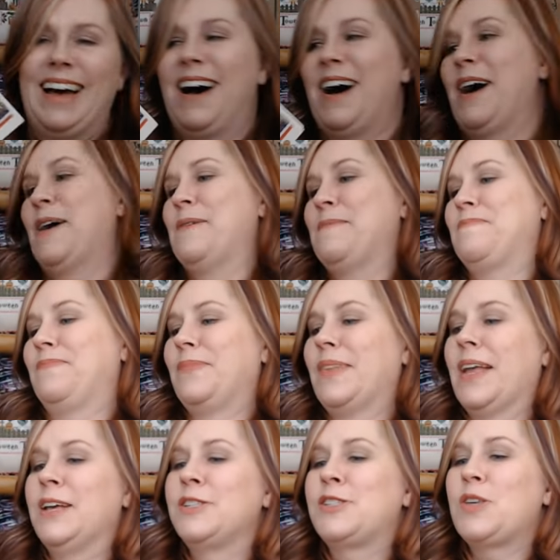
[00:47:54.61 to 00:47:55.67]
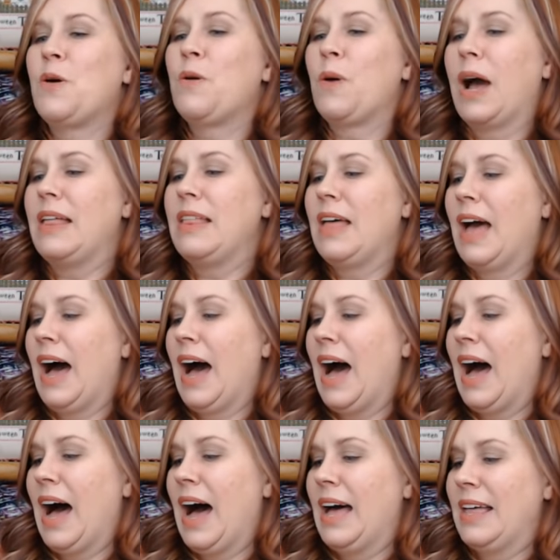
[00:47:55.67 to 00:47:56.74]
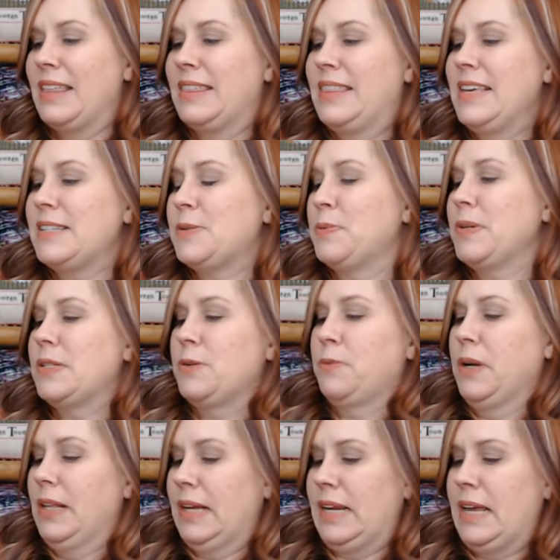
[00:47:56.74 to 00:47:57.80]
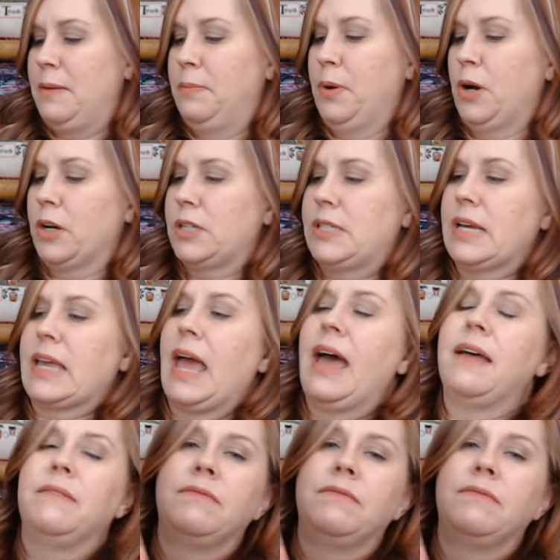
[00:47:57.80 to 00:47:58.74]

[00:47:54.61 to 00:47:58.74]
Um, so... This was a really neat book to get.